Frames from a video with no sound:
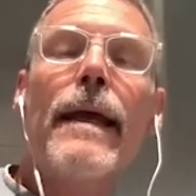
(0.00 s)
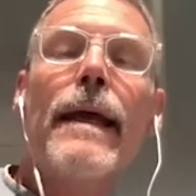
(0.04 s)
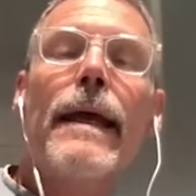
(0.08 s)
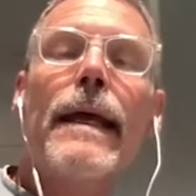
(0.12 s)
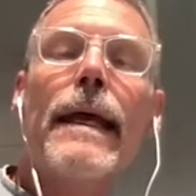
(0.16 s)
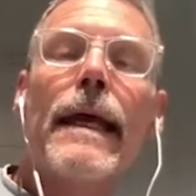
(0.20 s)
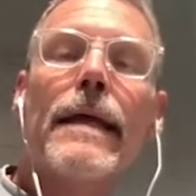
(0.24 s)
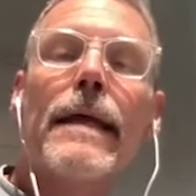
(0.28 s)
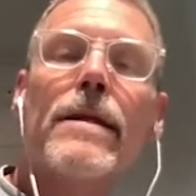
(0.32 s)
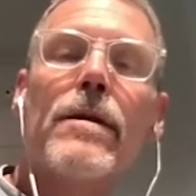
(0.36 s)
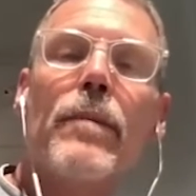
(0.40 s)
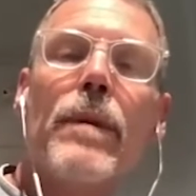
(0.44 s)

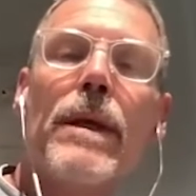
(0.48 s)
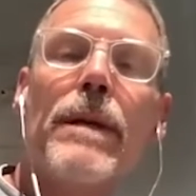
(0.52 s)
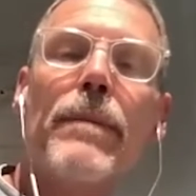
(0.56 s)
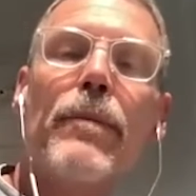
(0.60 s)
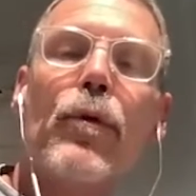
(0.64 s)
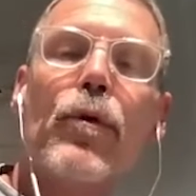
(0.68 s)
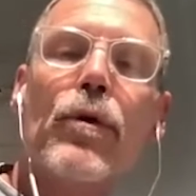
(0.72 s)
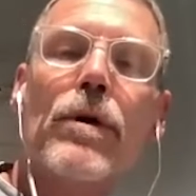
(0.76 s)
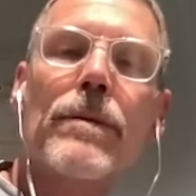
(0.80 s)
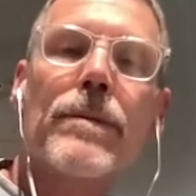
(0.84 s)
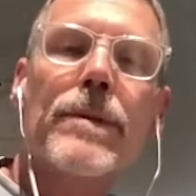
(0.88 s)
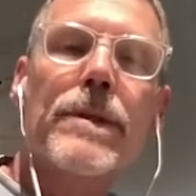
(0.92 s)
get to be
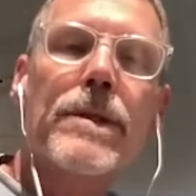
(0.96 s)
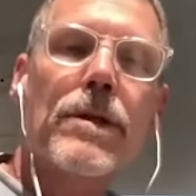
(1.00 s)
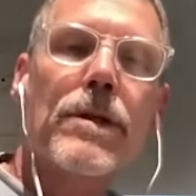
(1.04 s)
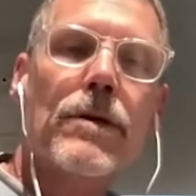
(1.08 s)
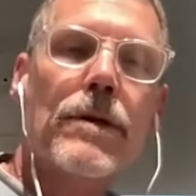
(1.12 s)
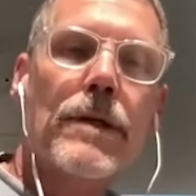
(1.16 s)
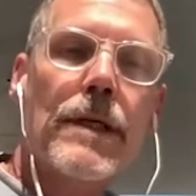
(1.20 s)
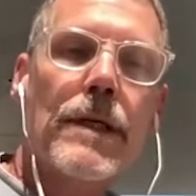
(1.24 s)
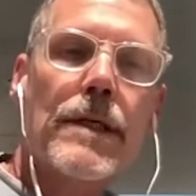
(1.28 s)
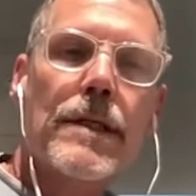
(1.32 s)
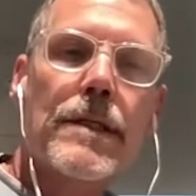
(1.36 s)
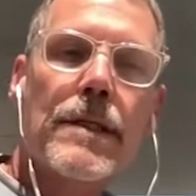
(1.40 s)
more
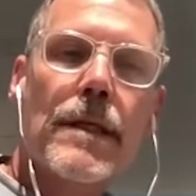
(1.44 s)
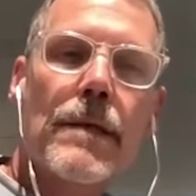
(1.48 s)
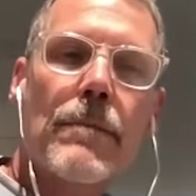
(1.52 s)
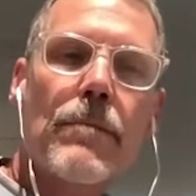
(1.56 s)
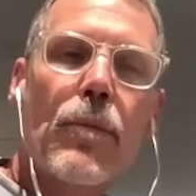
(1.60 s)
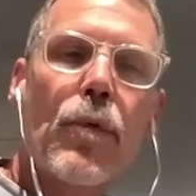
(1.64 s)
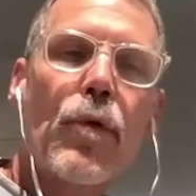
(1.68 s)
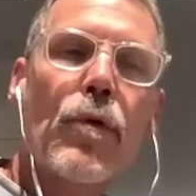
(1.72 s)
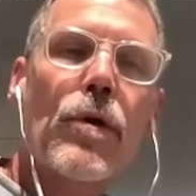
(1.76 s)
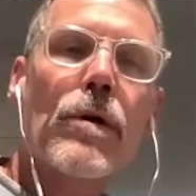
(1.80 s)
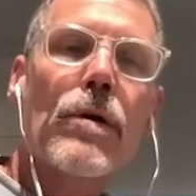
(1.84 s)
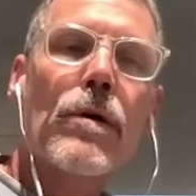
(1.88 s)
absurdist and
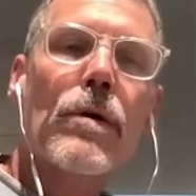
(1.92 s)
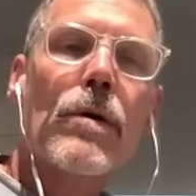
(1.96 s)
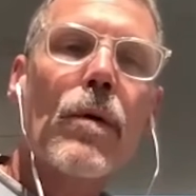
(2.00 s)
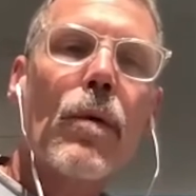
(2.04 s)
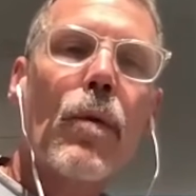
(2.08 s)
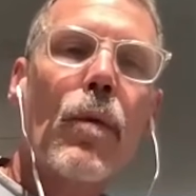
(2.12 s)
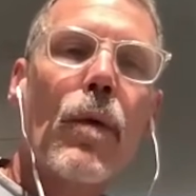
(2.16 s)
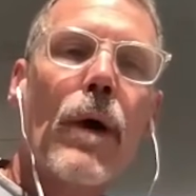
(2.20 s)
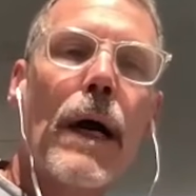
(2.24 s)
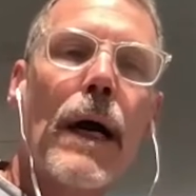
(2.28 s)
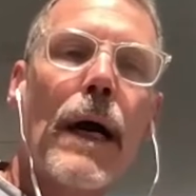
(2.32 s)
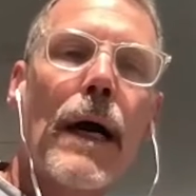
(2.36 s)
more
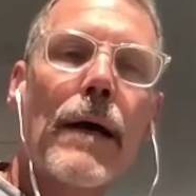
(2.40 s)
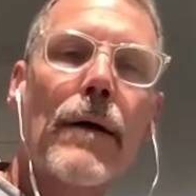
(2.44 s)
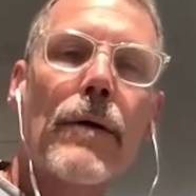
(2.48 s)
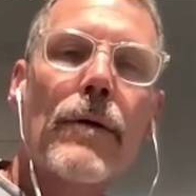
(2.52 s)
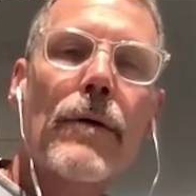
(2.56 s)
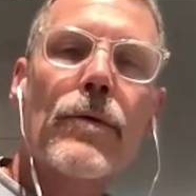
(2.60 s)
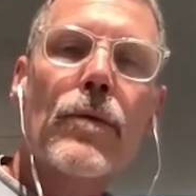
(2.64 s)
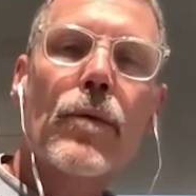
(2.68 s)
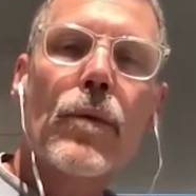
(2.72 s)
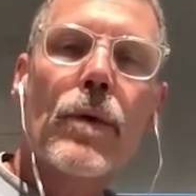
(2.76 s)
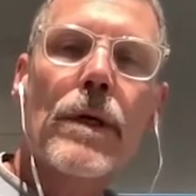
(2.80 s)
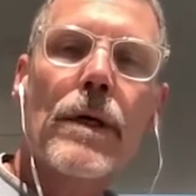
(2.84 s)

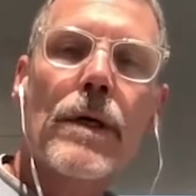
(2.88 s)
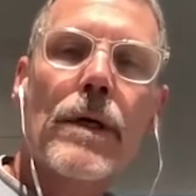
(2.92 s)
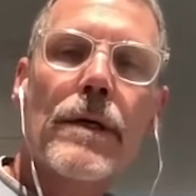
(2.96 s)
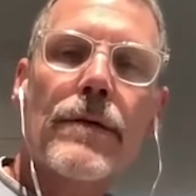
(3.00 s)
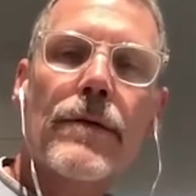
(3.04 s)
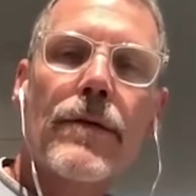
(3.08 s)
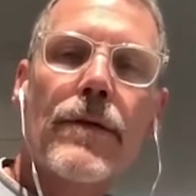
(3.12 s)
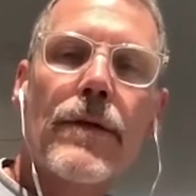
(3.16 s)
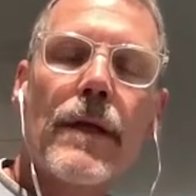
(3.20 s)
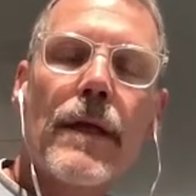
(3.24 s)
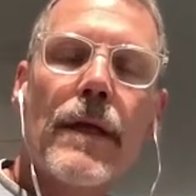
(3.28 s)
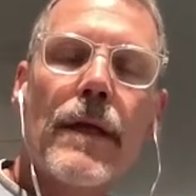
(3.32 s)
wild,
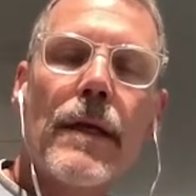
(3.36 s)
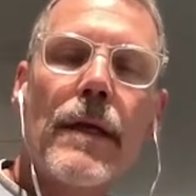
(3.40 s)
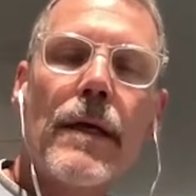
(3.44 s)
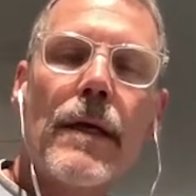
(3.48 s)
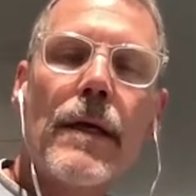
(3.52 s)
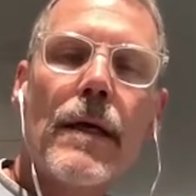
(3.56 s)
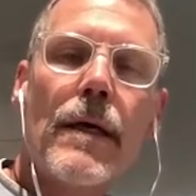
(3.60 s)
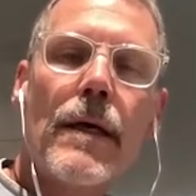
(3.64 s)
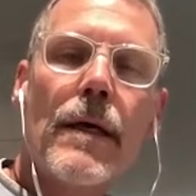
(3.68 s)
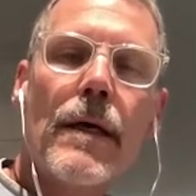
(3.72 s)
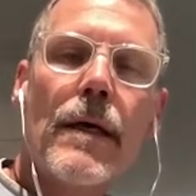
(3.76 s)
whereas the